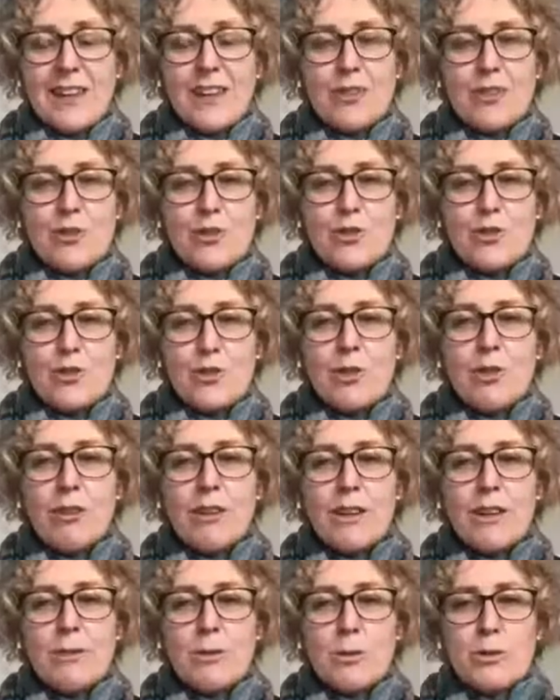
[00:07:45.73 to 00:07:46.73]
The
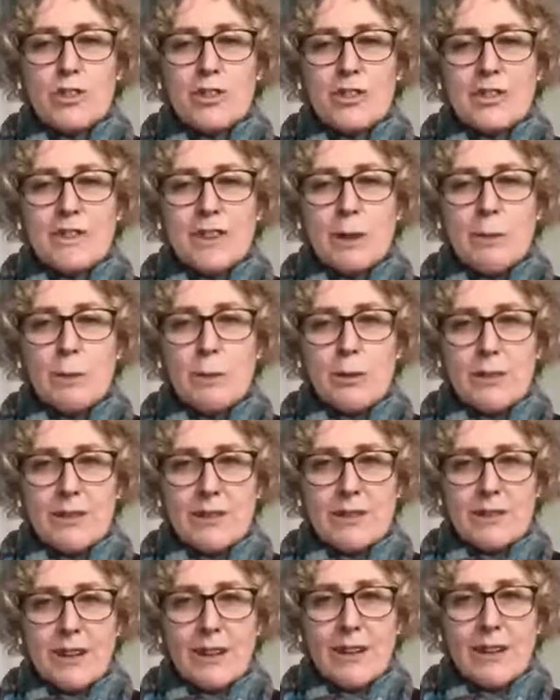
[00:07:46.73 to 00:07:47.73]
stories will just keep you
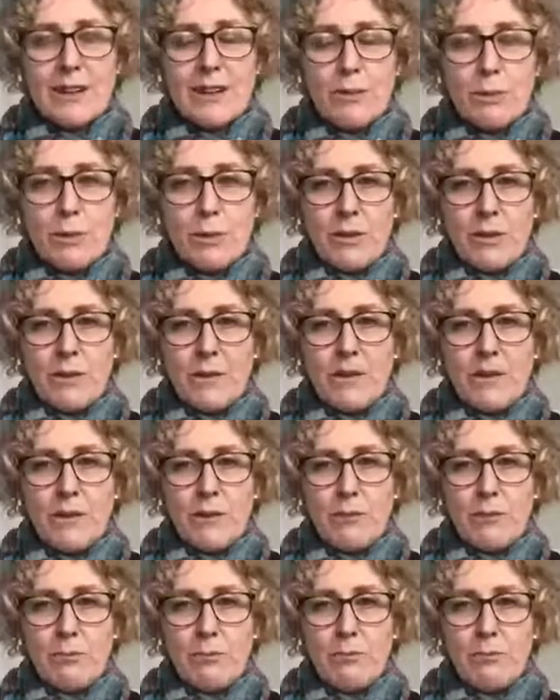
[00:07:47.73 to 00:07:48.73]
stuck within
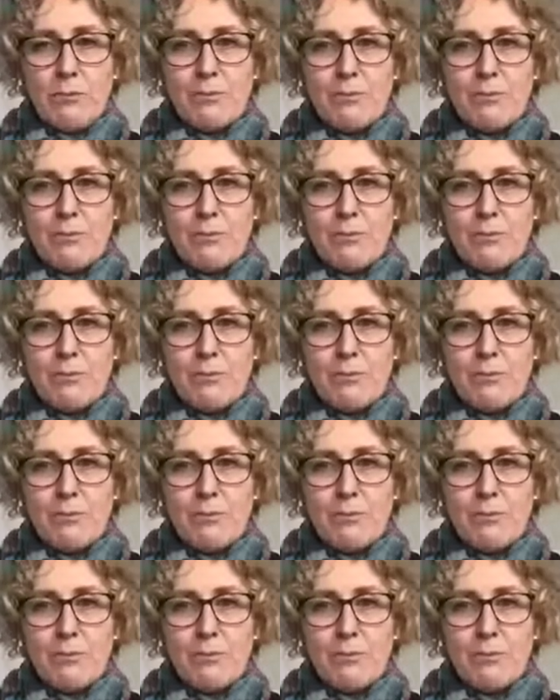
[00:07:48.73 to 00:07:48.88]
them